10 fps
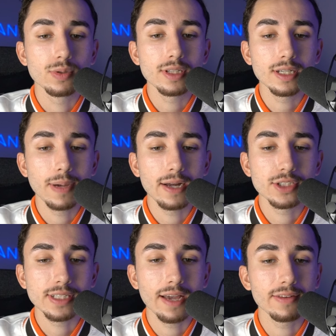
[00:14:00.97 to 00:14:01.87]
really about
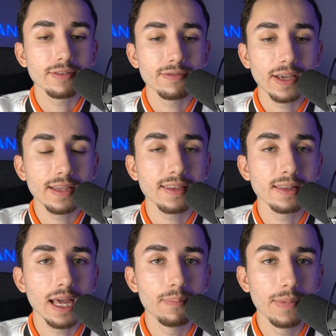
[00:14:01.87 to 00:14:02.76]
just having faith in
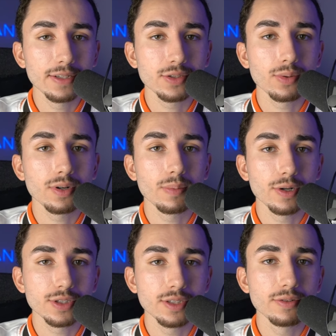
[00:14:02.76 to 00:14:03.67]
that mentor or
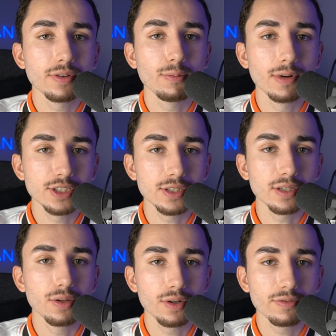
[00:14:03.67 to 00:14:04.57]
person you've originally
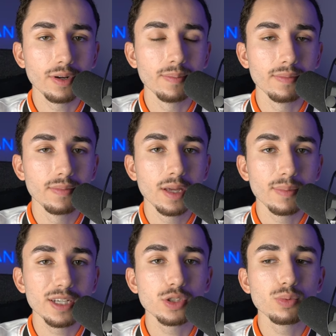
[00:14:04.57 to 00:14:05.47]
learned from.
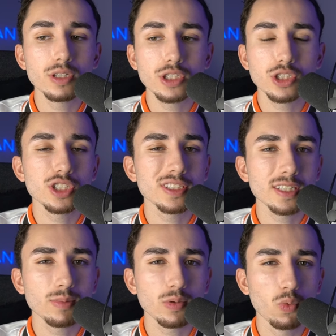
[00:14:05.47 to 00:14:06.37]
Because you really should just
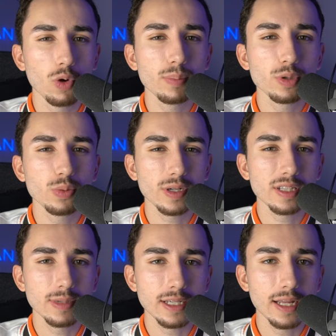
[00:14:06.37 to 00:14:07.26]
stick with one blueprint in
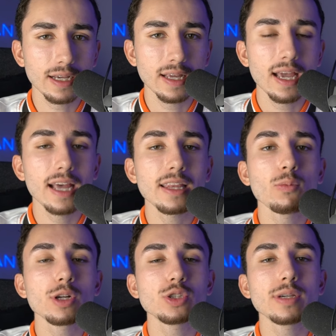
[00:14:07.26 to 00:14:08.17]
the beginning. And then
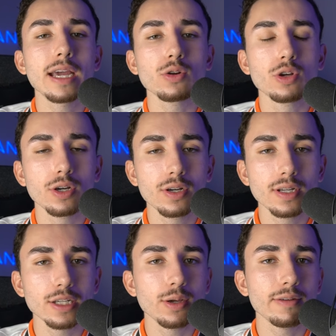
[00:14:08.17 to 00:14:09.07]
once you get good
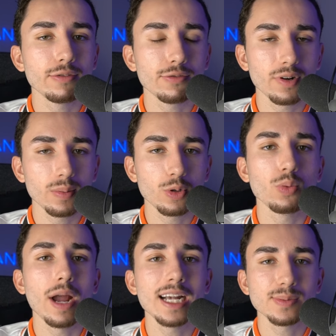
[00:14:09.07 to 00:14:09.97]
and you have a firm
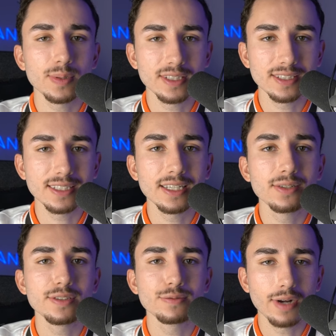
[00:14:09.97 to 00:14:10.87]
grasp on the
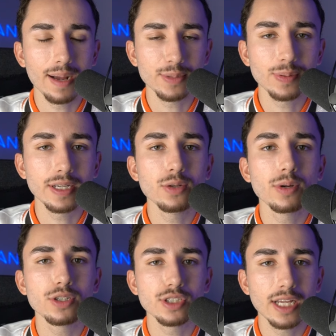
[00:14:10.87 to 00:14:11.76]
skills of dropshipping and you
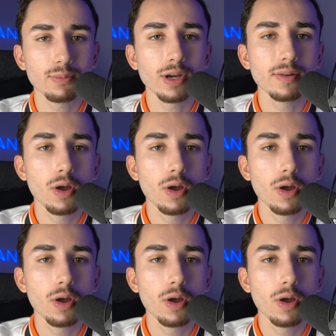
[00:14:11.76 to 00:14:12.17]
understand what